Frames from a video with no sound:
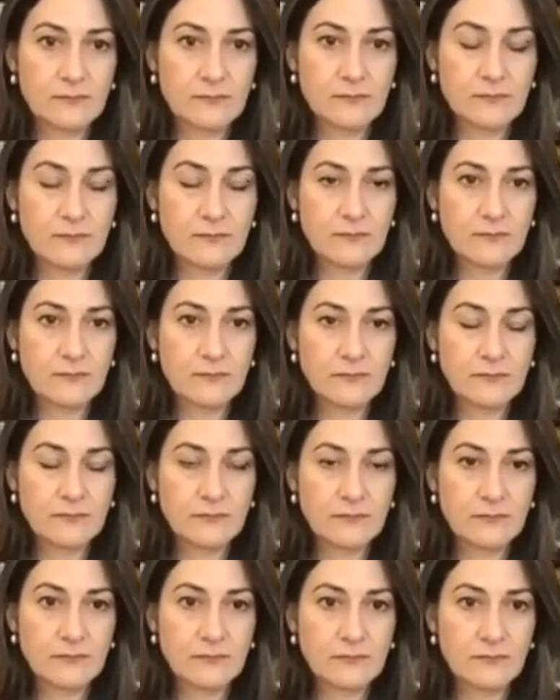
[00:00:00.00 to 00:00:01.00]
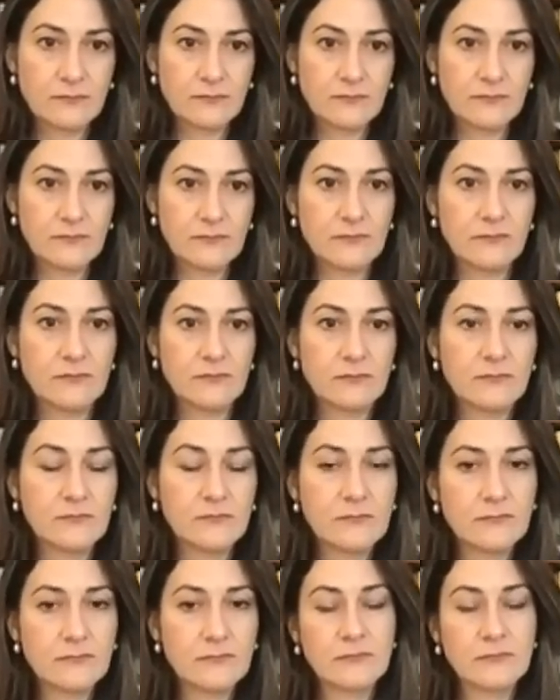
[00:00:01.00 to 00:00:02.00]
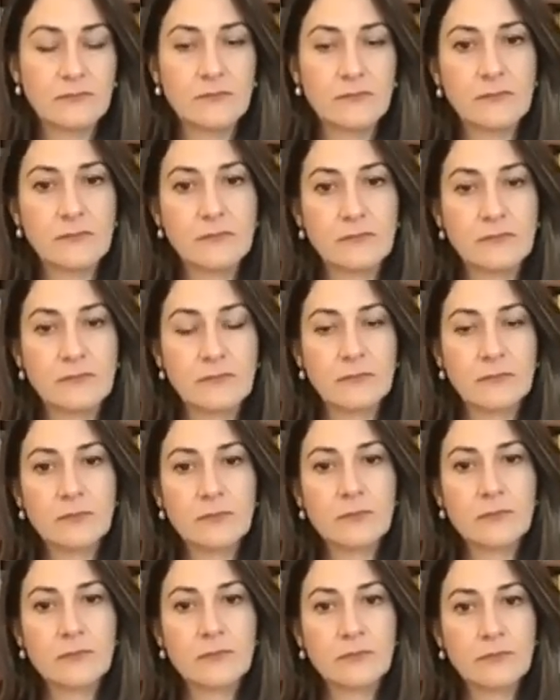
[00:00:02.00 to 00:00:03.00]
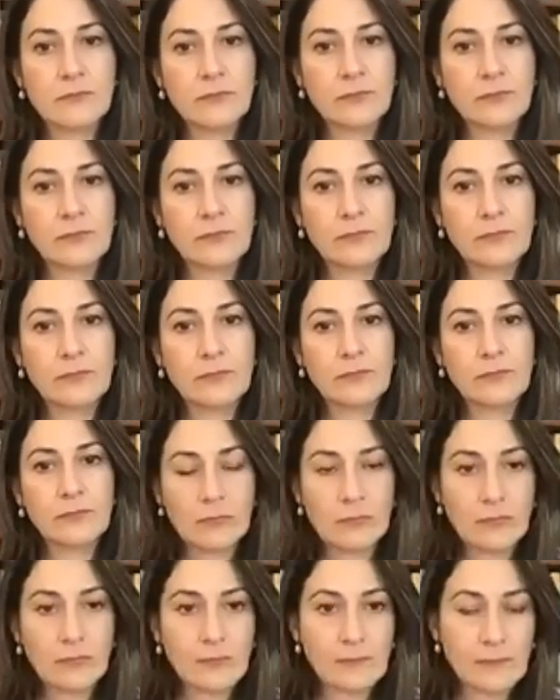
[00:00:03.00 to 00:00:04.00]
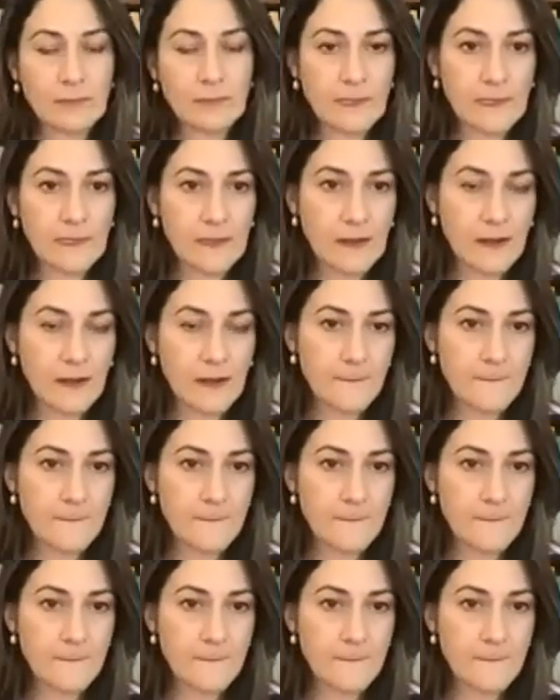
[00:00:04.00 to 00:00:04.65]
No words are spoken by the person on screen.